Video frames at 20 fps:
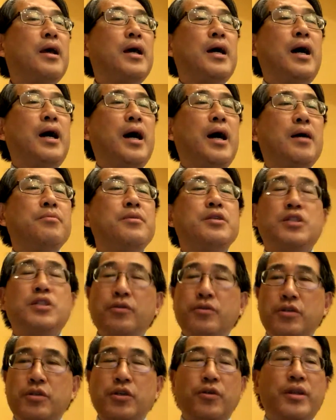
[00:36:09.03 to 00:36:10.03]

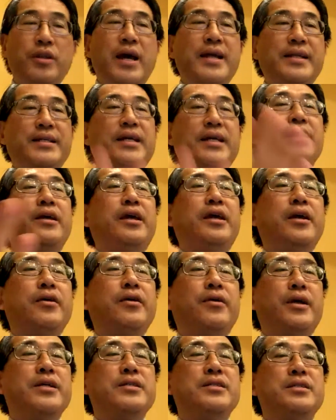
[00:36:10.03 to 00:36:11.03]
So the idea here
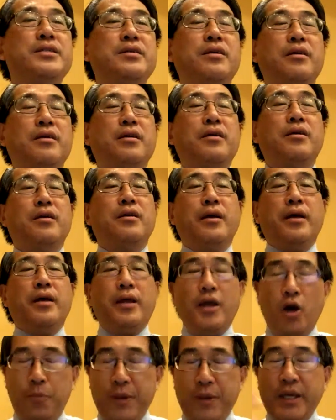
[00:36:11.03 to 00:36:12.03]
is
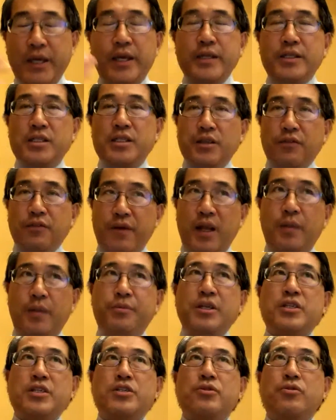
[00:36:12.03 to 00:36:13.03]
helping kids develop
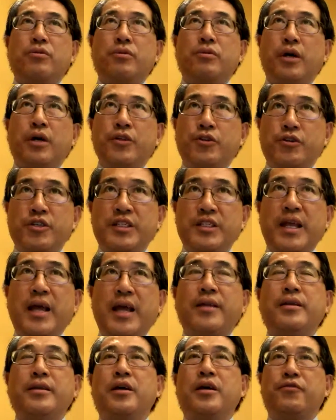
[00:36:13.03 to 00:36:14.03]
this
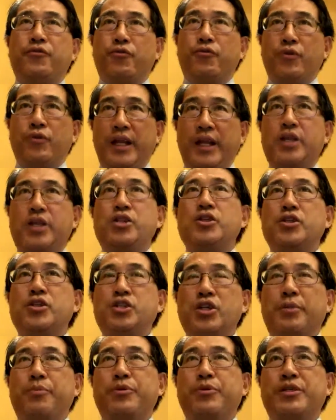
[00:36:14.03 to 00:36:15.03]
understanding of
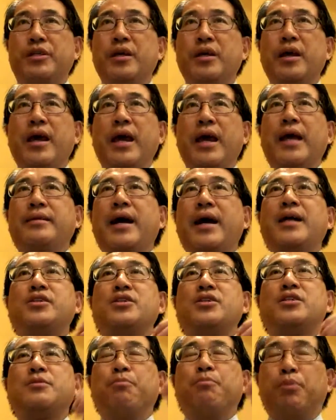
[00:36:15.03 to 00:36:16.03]
relationships and not
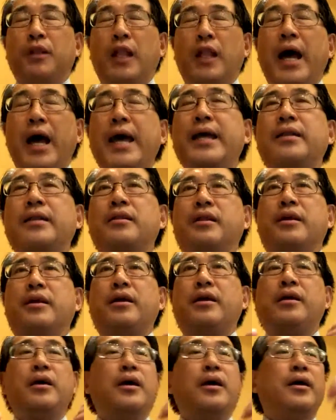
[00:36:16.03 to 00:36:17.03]
just
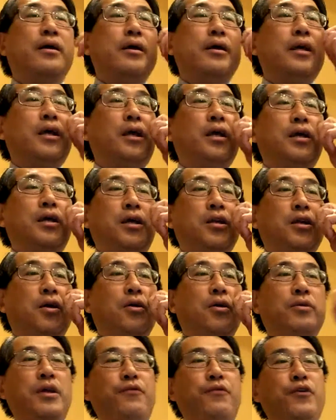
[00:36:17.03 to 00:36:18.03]
blindly,
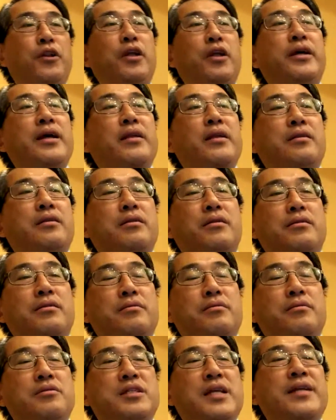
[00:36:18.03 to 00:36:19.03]
if you look at
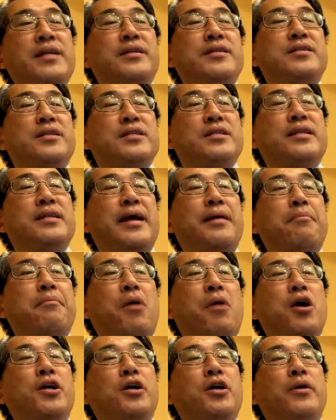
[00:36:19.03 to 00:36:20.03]
sentences like
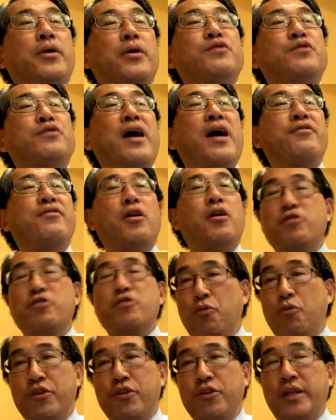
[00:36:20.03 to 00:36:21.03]
Marco has $5 more
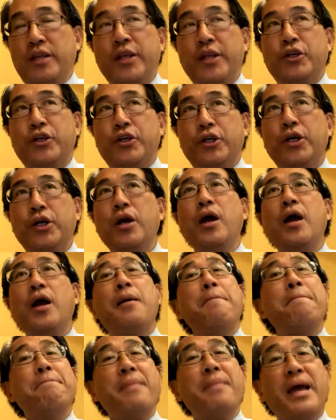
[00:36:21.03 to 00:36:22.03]
than Edgar,
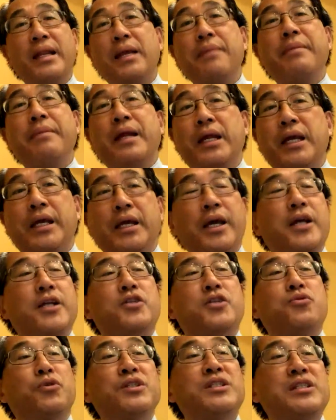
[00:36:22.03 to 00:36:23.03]
many kids
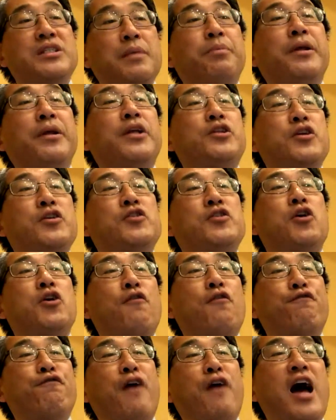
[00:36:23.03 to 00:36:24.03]
will simply just go
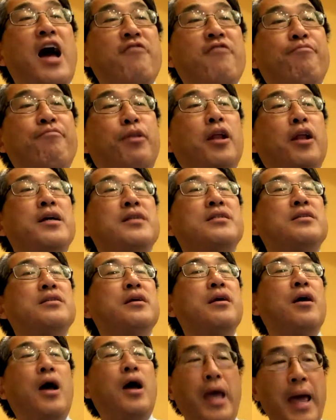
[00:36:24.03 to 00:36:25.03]
5 plus
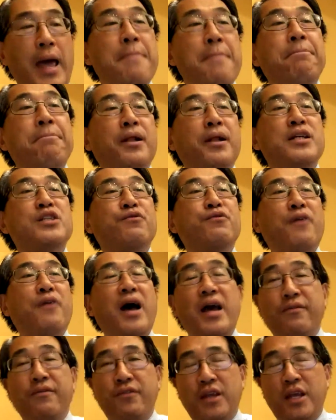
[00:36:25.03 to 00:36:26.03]
M plus 5
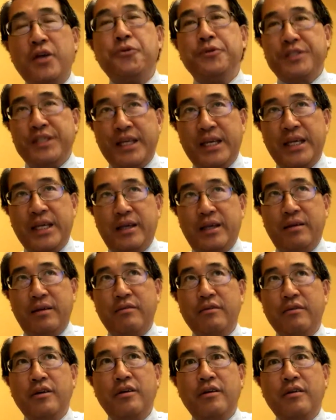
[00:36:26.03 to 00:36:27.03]
equals E,
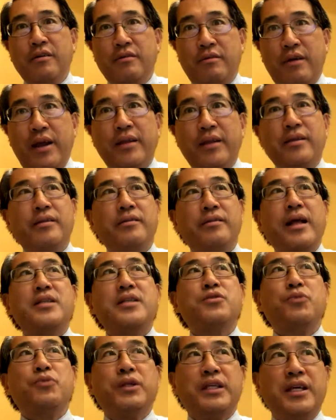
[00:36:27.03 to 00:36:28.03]
right? That's
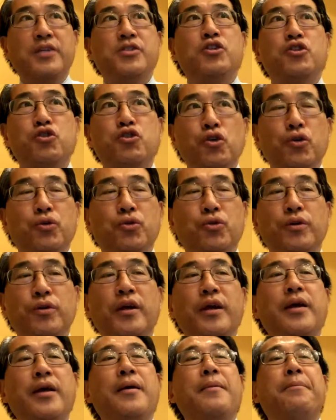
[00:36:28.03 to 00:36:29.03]
what kids do.
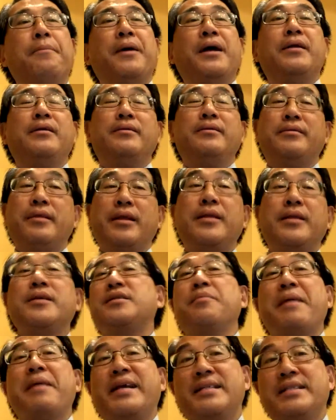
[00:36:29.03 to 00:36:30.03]
But it doesn't
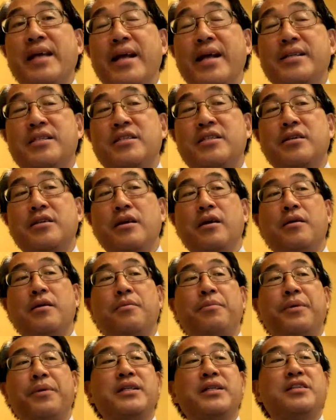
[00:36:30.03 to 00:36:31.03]
make sense,
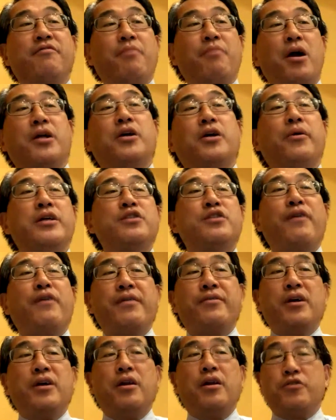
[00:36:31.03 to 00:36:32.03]
because if Marco has
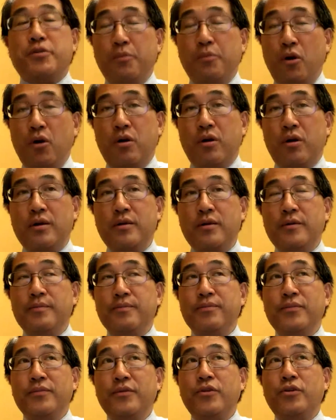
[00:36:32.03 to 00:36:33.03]
$5 more,
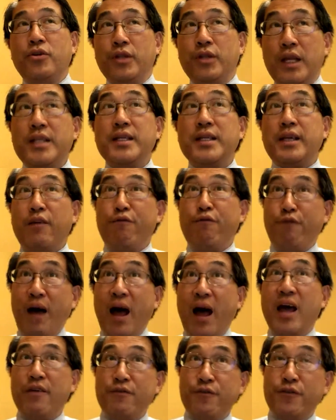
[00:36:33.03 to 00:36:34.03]
you need to give
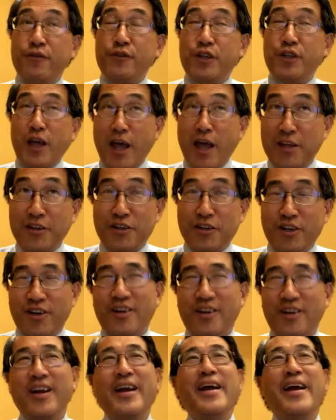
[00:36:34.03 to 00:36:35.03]
5 to Edgar.
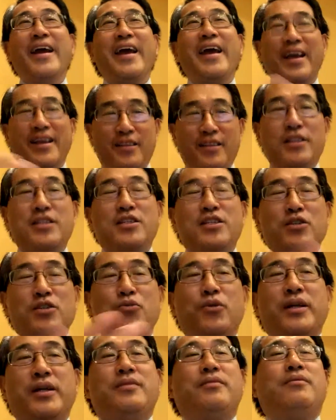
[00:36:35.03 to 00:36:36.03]
And this is
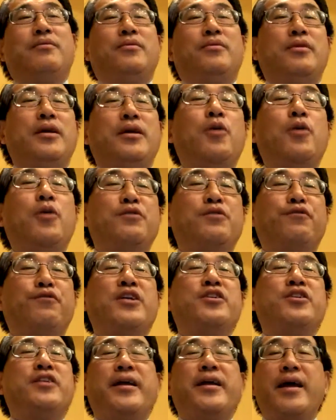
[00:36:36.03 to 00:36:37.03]
what helps
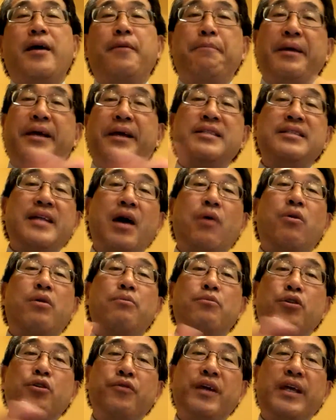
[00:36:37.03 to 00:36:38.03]
flesh that out, because now we're
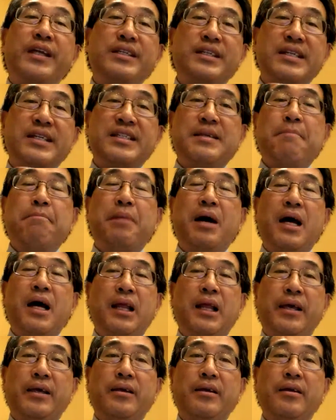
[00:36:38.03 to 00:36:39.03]
moving into
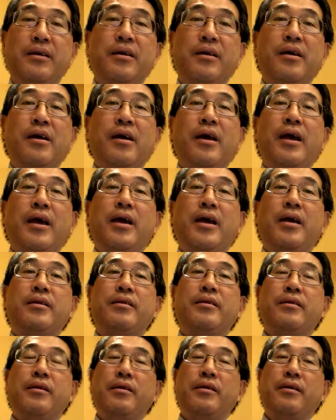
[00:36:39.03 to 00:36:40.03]
symbolic. And
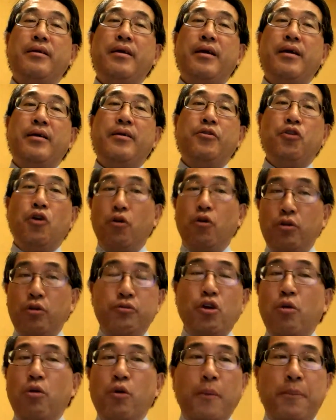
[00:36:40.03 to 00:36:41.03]
no
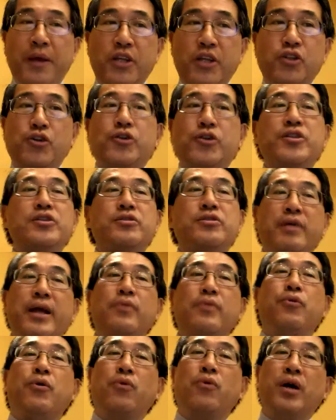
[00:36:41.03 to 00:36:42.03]
more pictures,
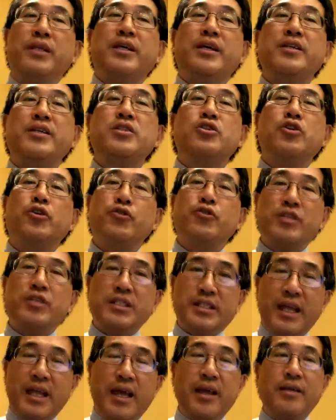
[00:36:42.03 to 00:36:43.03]
right? We want kids to
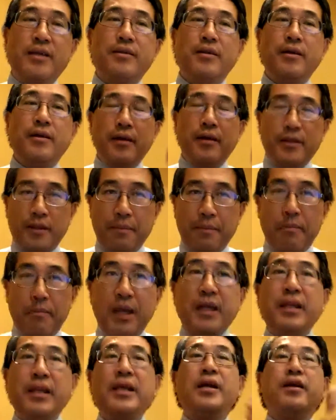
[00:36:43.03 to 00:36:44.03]
understand the
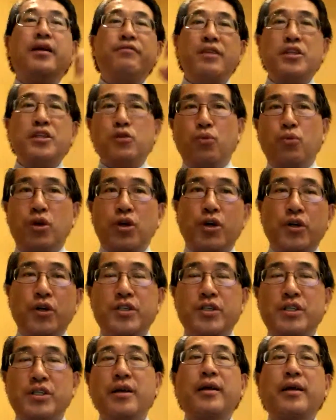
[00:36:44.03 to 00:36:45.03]
meaning of these
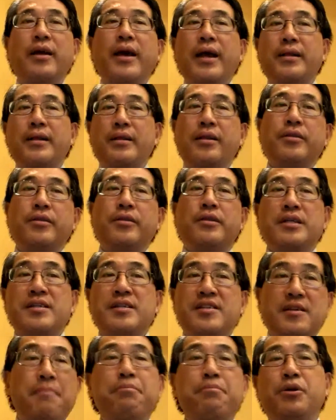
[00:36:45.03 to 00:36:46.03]
words and the
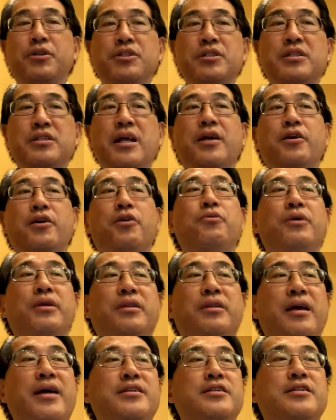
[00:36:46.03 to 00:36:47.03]
symbols that go with
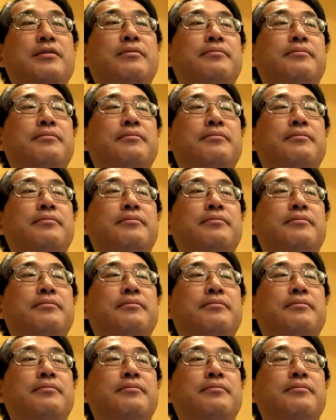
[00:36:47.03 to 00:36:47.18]
that.